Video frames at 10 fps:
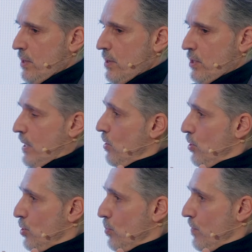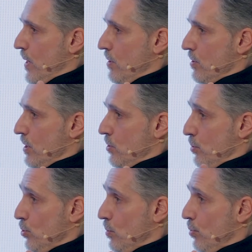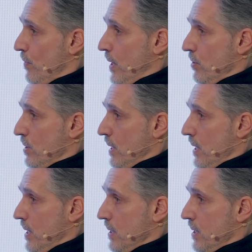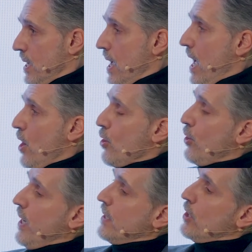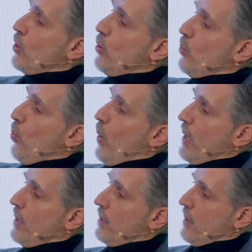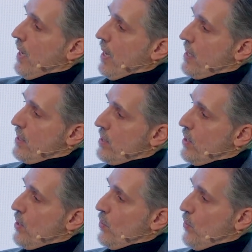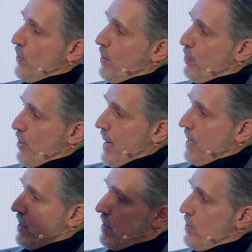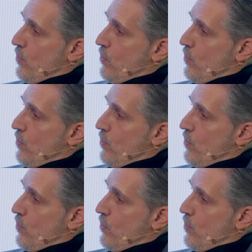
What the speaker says: technology providers and solution providers like us are connecting on one hand with the brand,